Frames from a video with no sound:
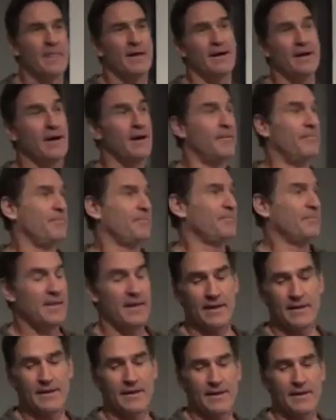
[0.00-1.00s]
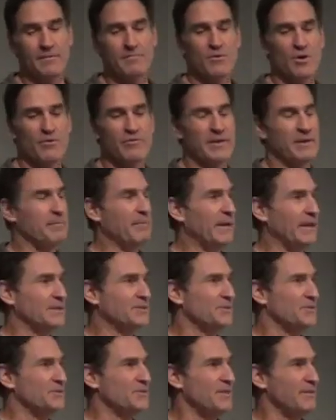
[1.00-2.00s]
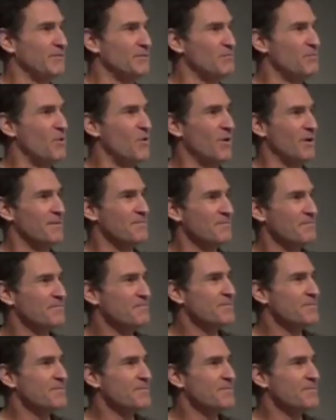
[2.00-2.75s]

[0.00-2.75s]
Um, and a, a, moving picture is even more.